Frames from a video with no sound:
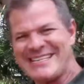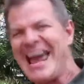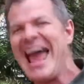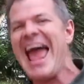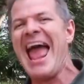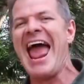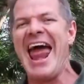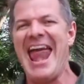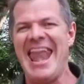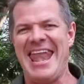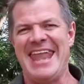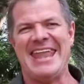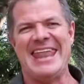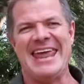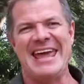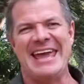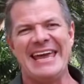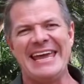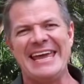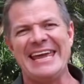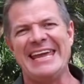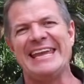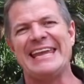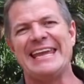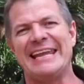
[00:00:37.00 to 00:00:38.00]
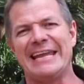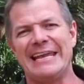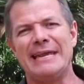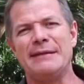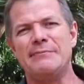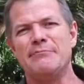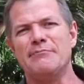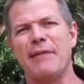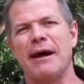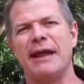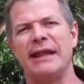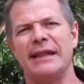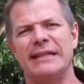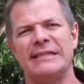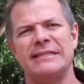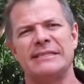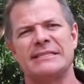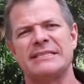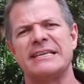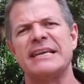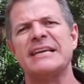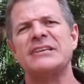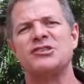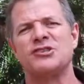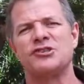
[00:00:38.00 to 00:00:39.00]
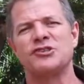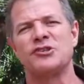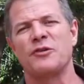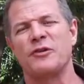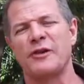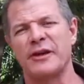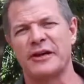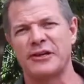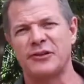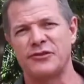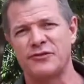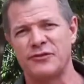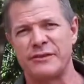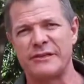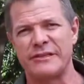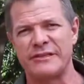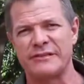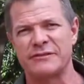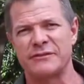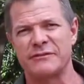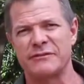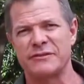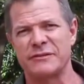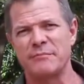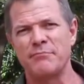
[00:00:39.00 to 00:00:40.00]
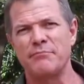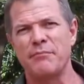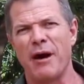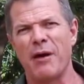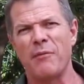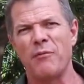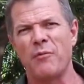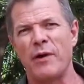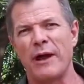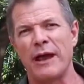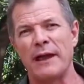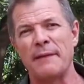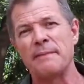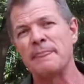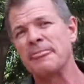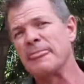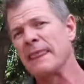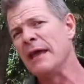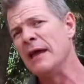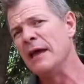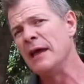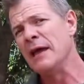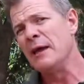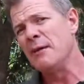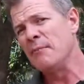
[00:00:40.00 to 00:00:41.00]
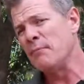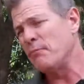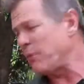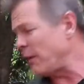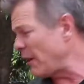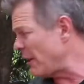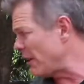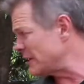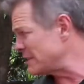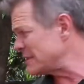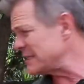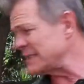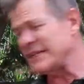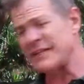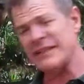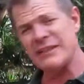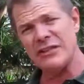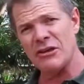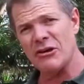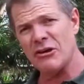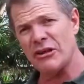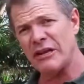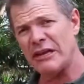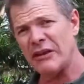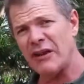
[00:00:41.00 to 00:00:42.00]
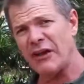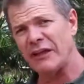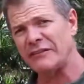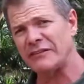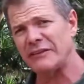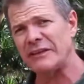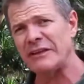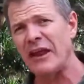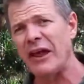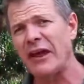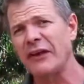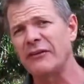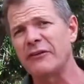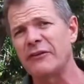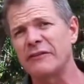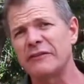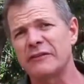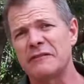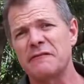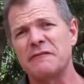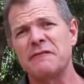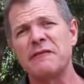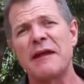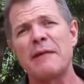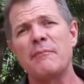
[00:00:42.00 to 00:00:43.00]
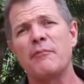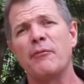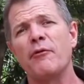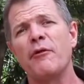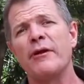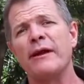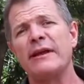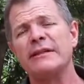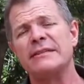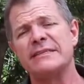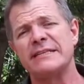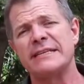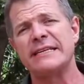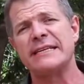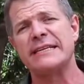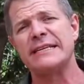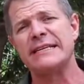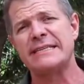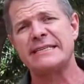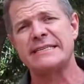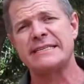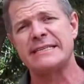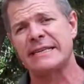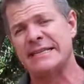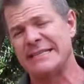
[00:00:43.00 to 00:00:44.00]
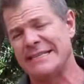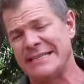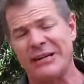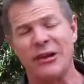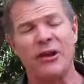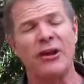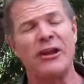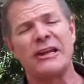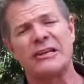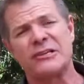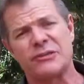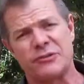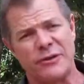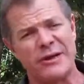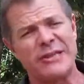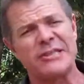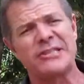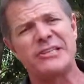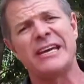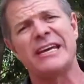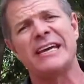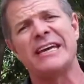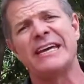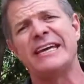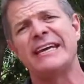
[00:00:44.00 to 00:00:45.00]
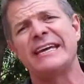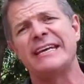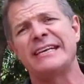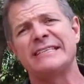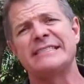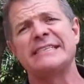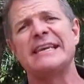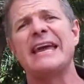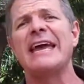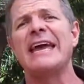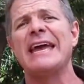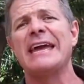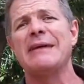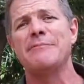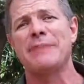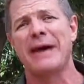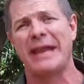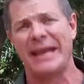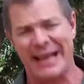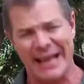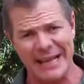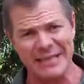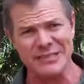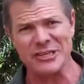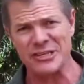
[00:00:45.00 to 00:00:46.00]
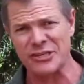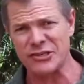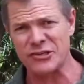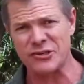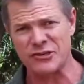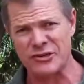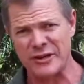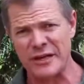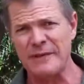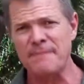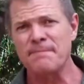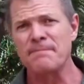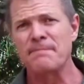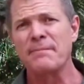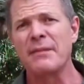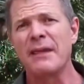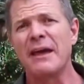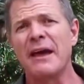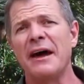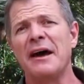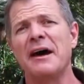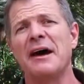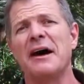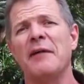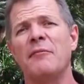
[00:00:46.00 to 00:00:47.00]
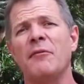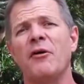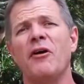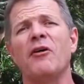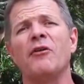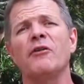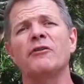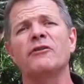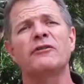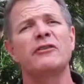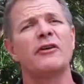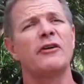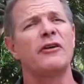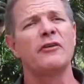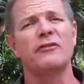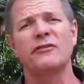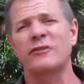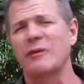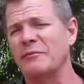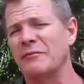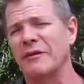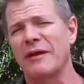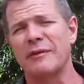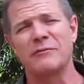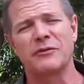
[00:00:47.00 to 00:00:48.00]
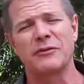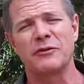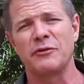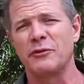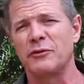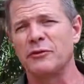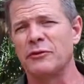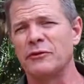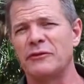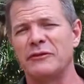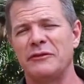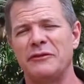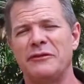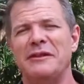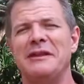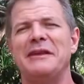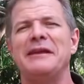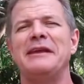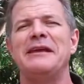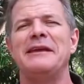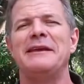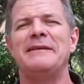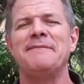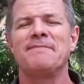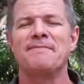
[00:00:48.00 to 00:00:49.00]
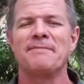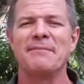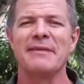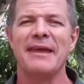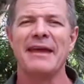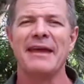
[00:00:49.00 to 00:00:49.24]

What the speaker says: 10 in Lyn Mullin's historic Trees of Zimbabwe. Planted in the early 1900s, the flamboyant is Delonix regia, is a Madagascar tree, also sometimes called the